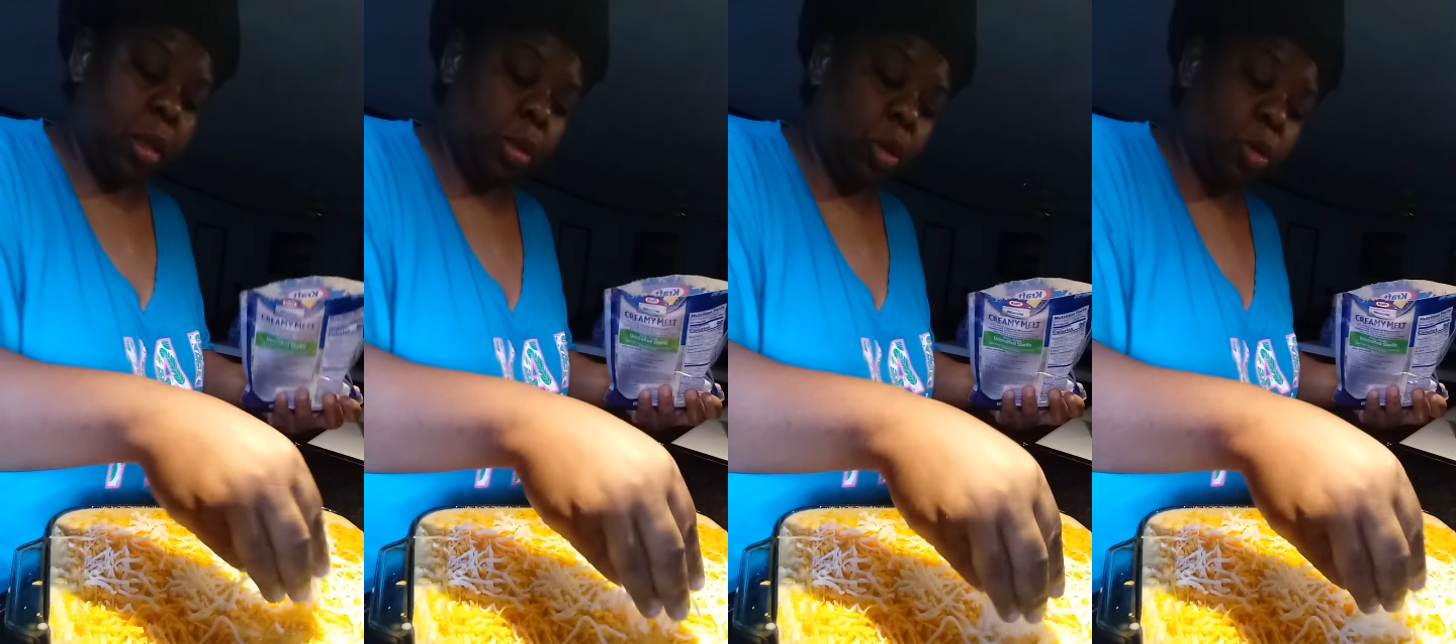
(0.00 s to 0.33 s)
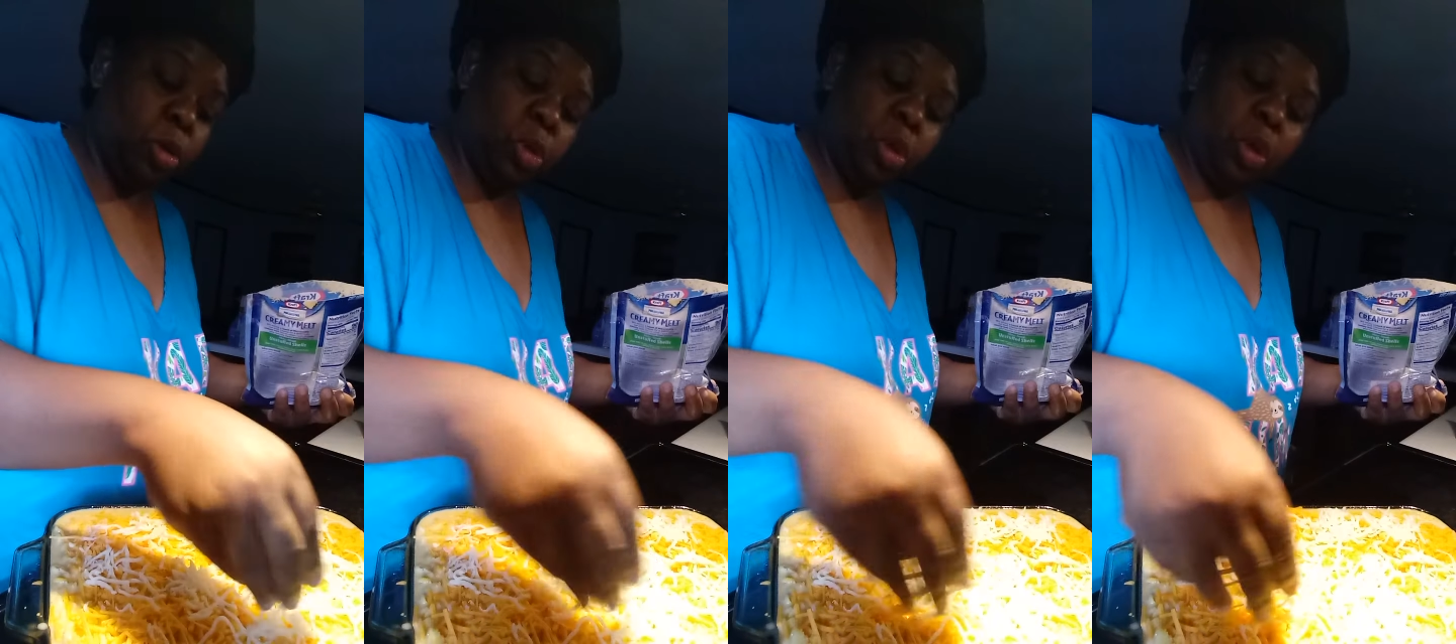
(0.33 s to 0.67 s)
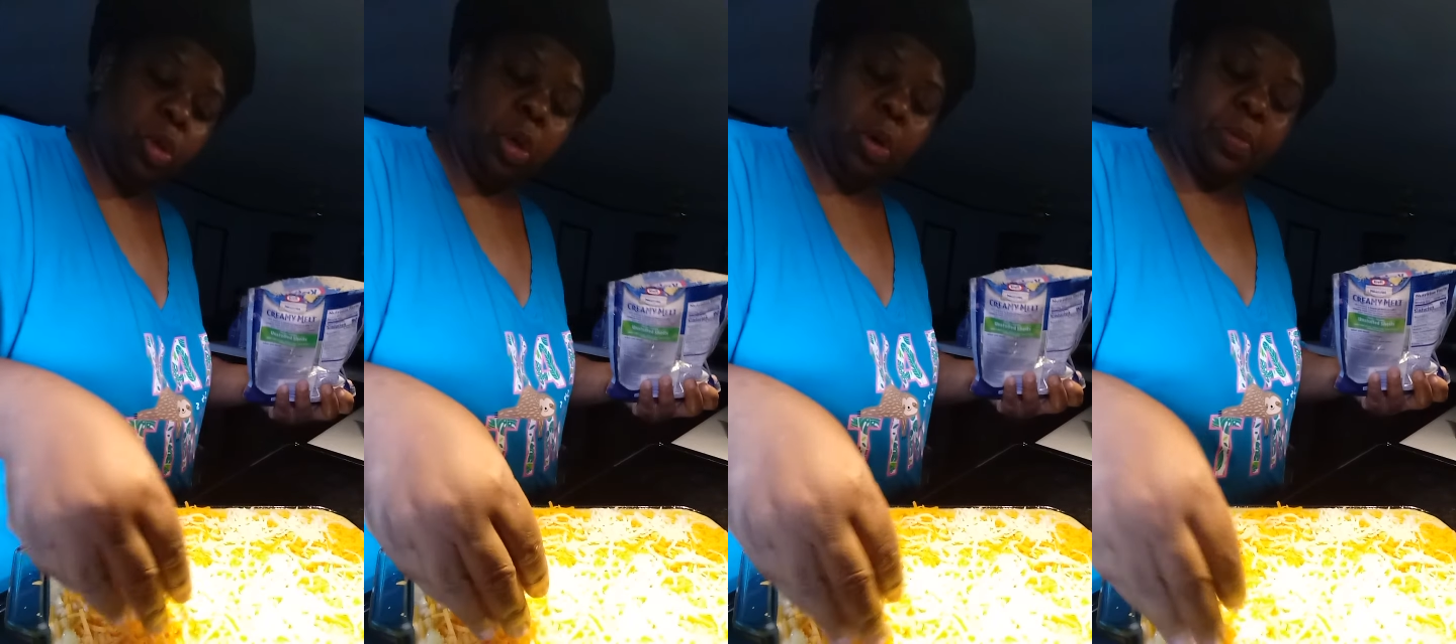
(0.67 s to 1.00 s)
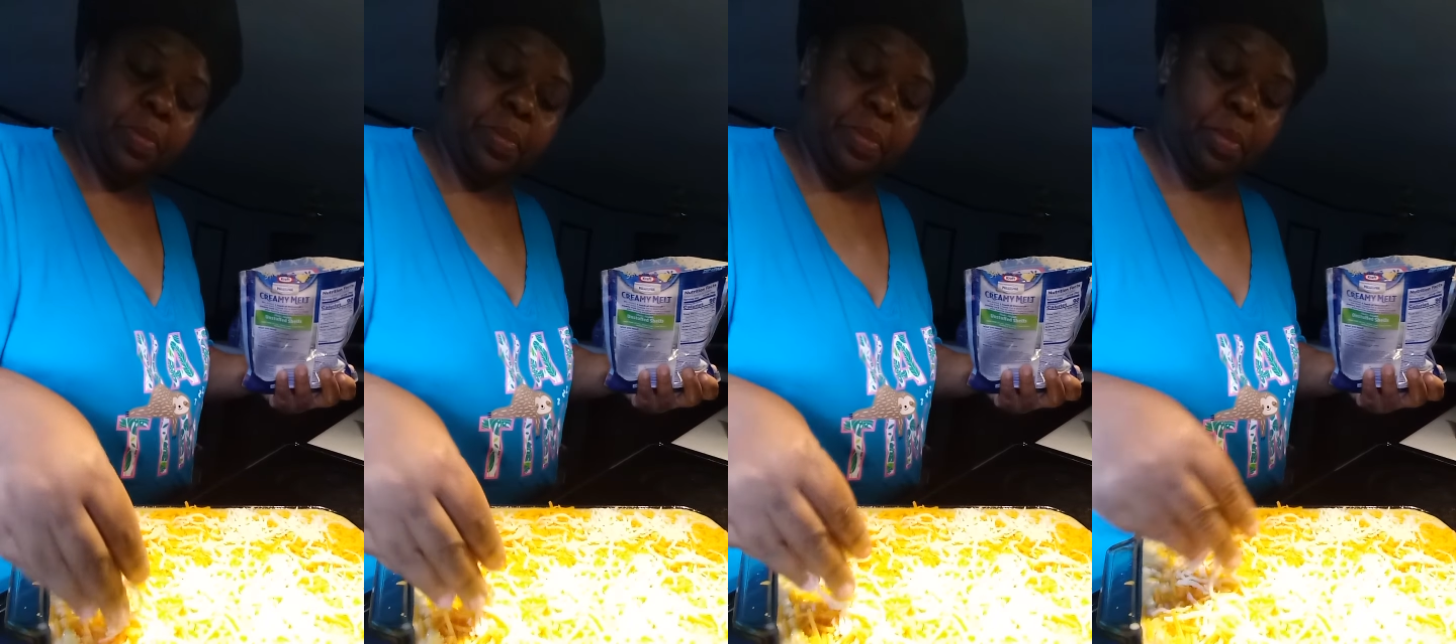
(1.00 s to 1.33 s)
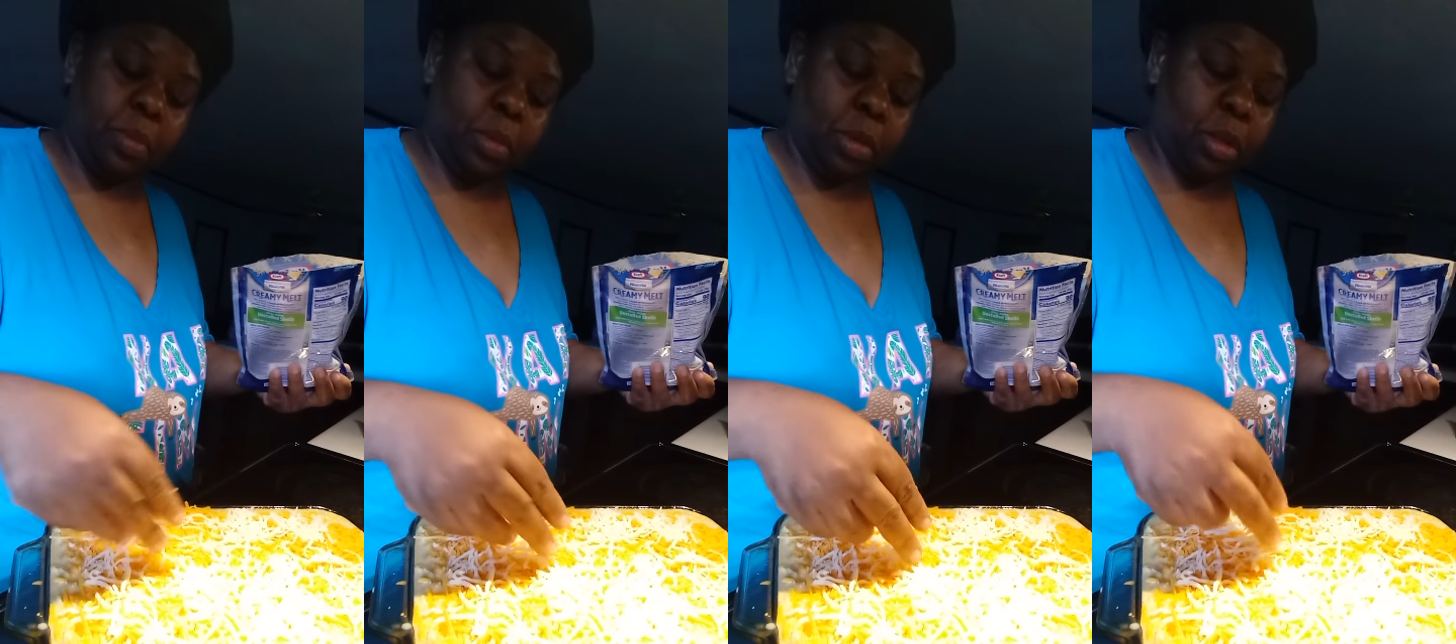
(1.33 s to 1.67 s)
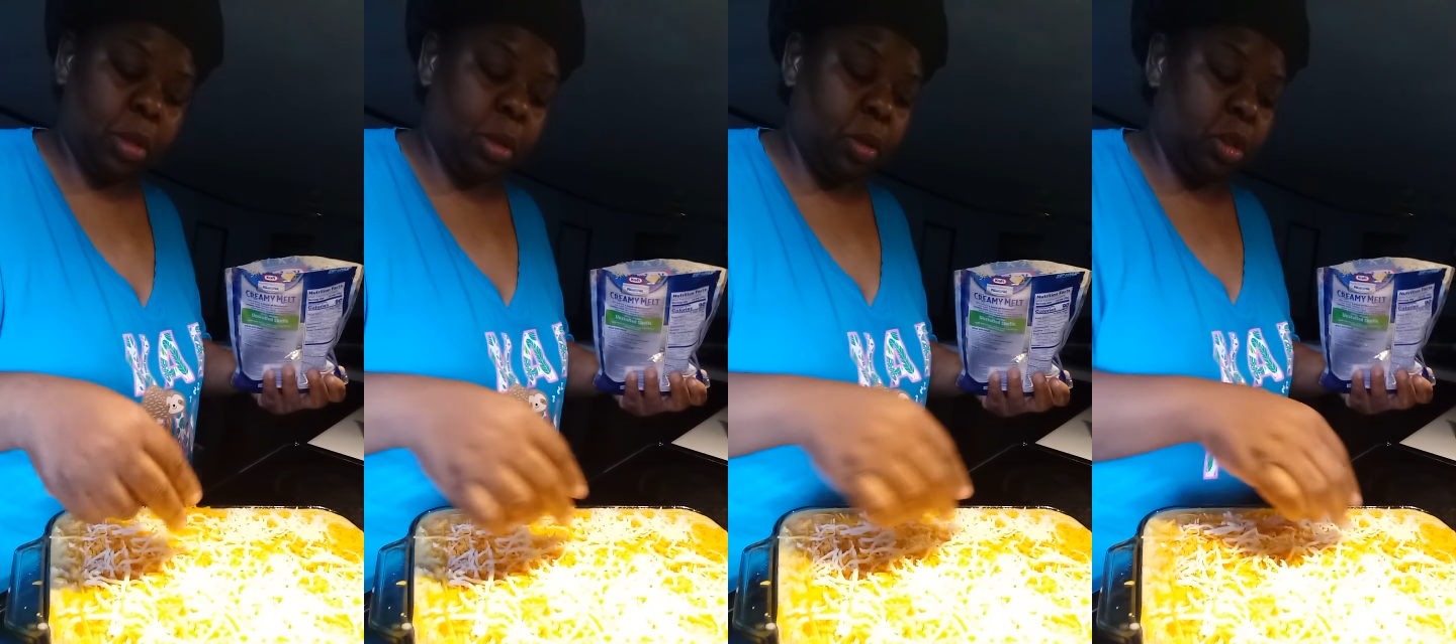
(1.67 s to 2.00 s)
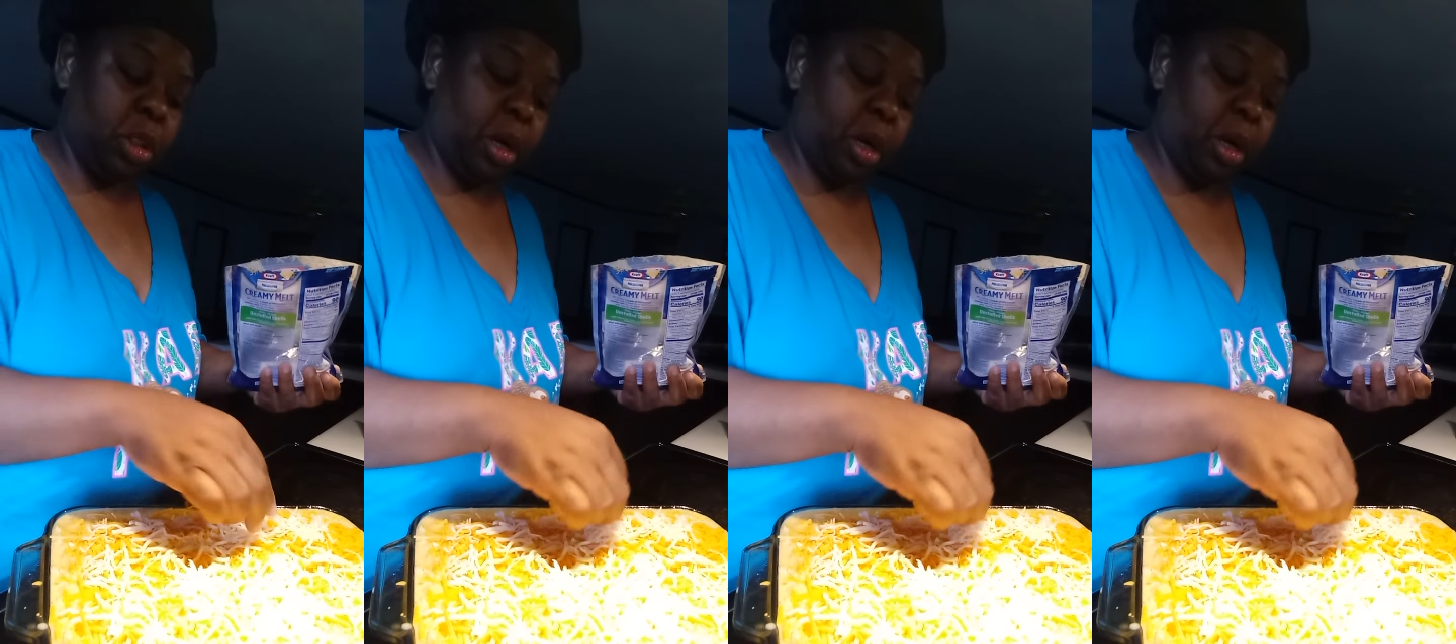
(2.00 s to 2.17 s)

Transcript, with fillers: Those who don't know, those